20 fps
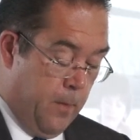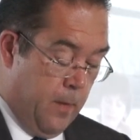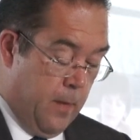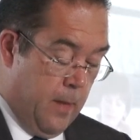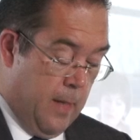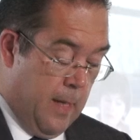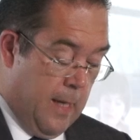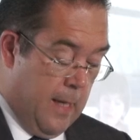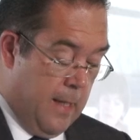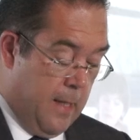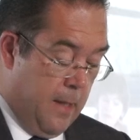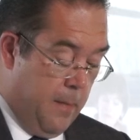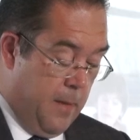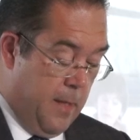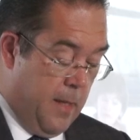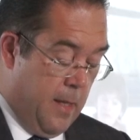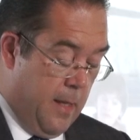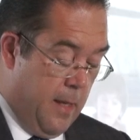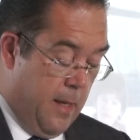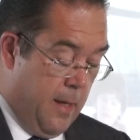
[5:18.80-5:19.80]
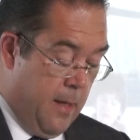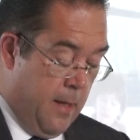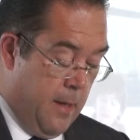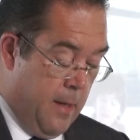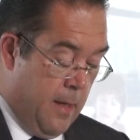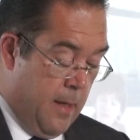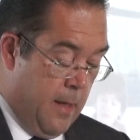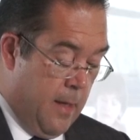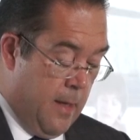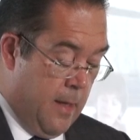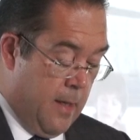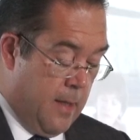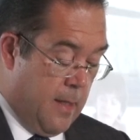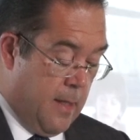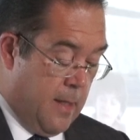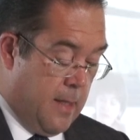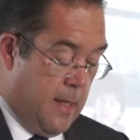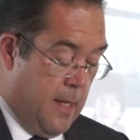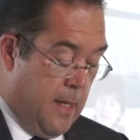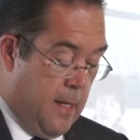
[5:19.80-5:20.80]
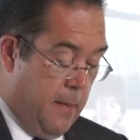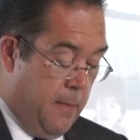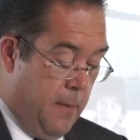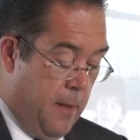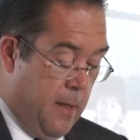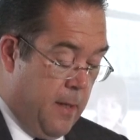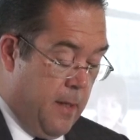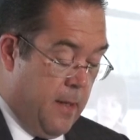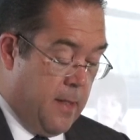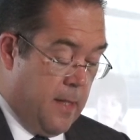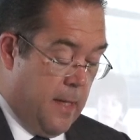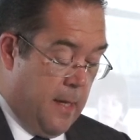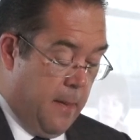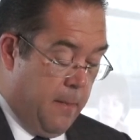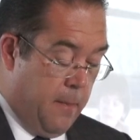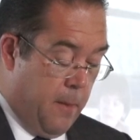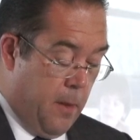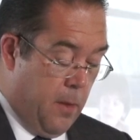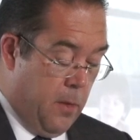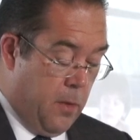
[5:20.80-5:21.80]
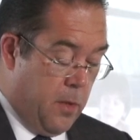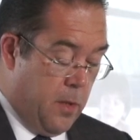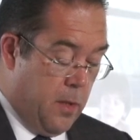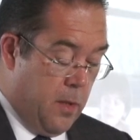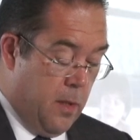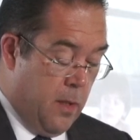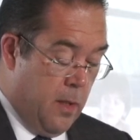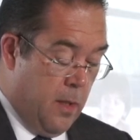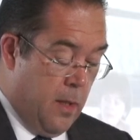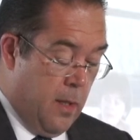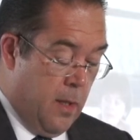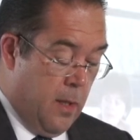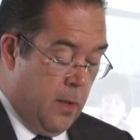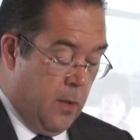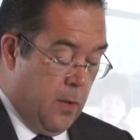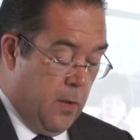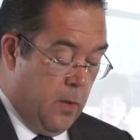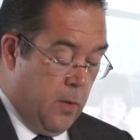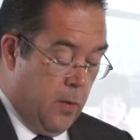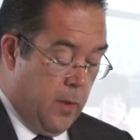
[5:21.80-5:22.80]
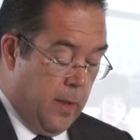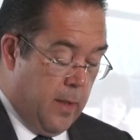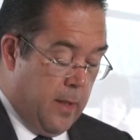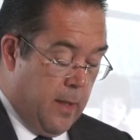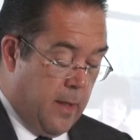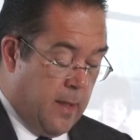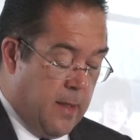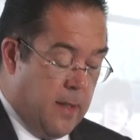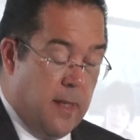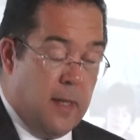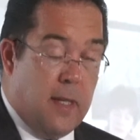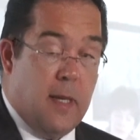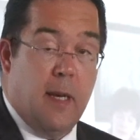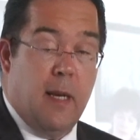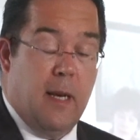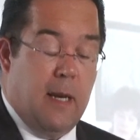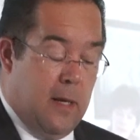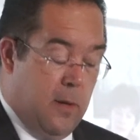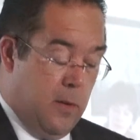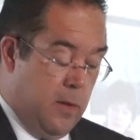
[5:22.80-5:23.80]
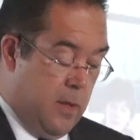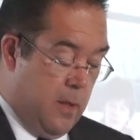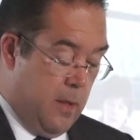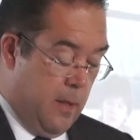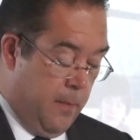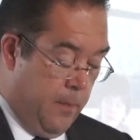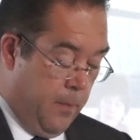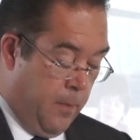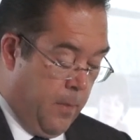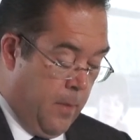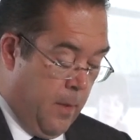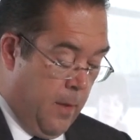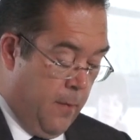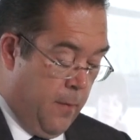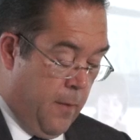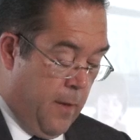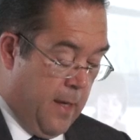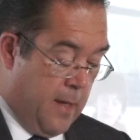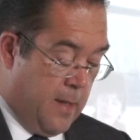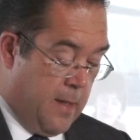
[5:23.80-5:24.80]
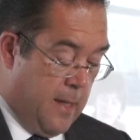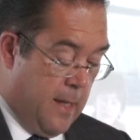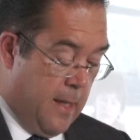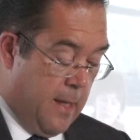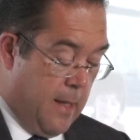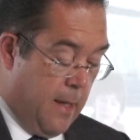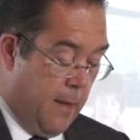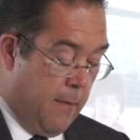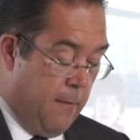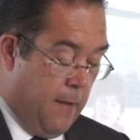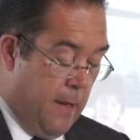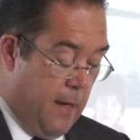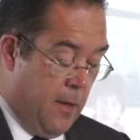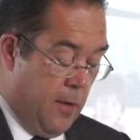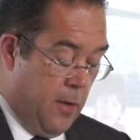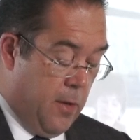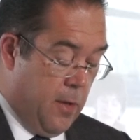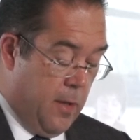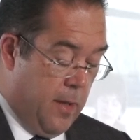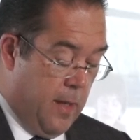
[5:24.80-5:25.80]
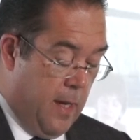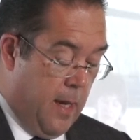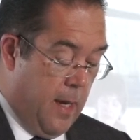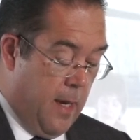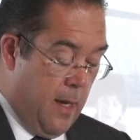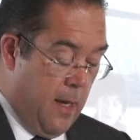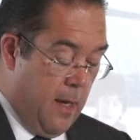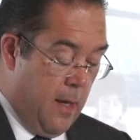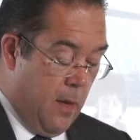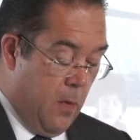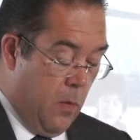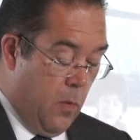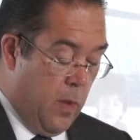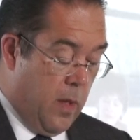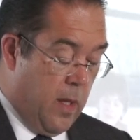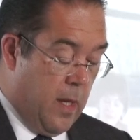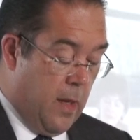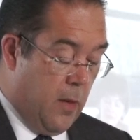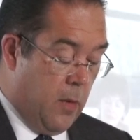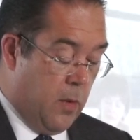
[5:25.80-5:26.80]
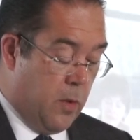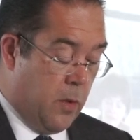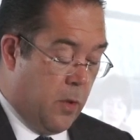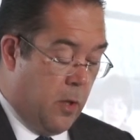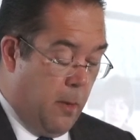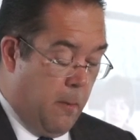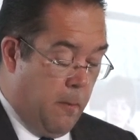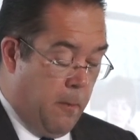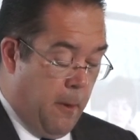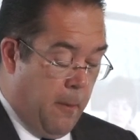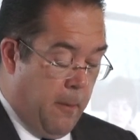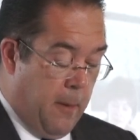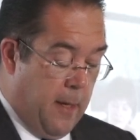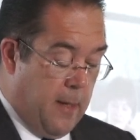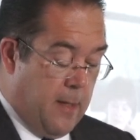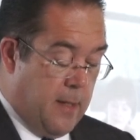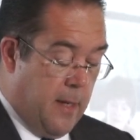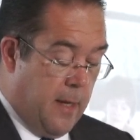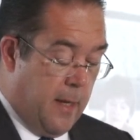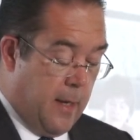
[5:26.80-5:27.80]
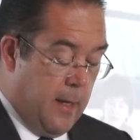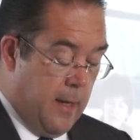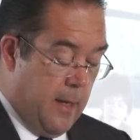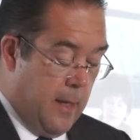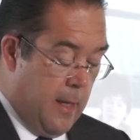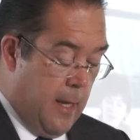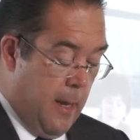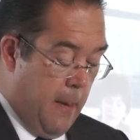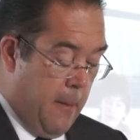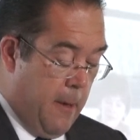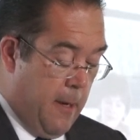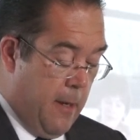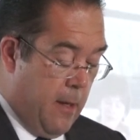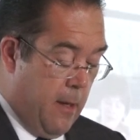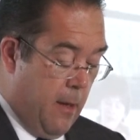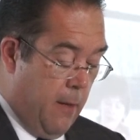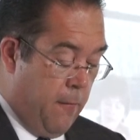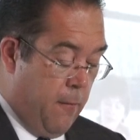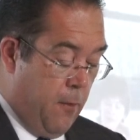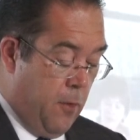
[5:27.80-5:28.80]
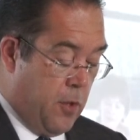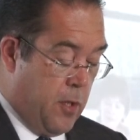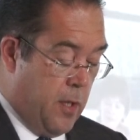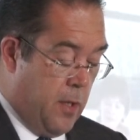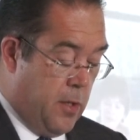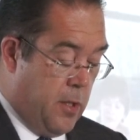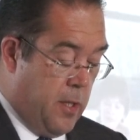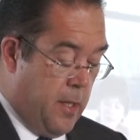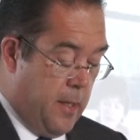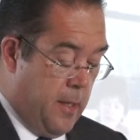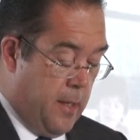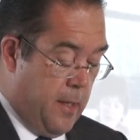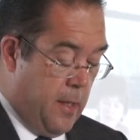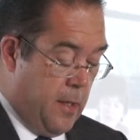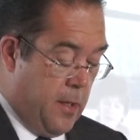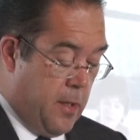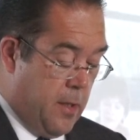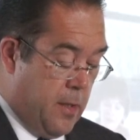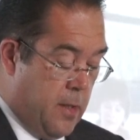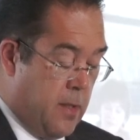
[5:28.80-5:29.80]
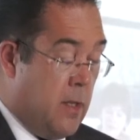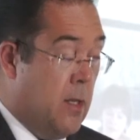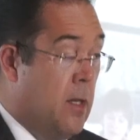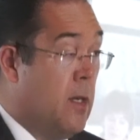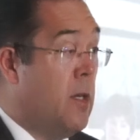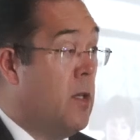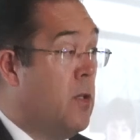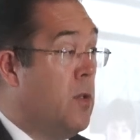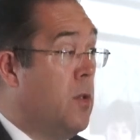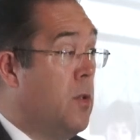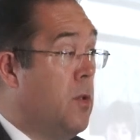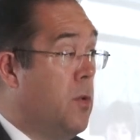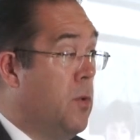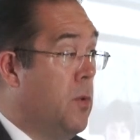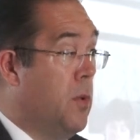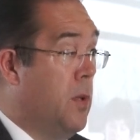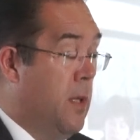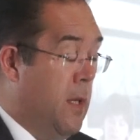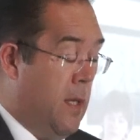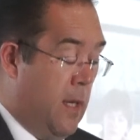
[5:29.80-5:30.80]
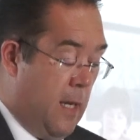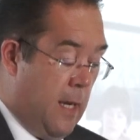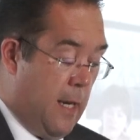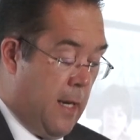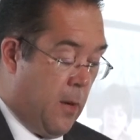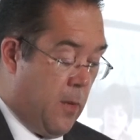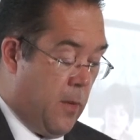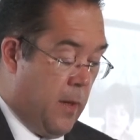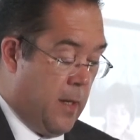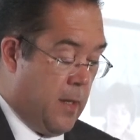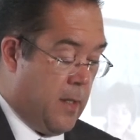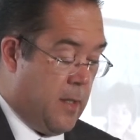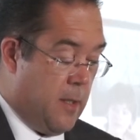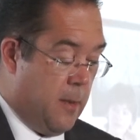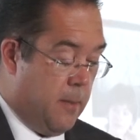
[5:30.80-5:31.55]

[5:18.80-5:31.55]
Ultimately, sustainability is an approach to doing things that allows for extracting value today without compromising the ability of future generations to do likewise.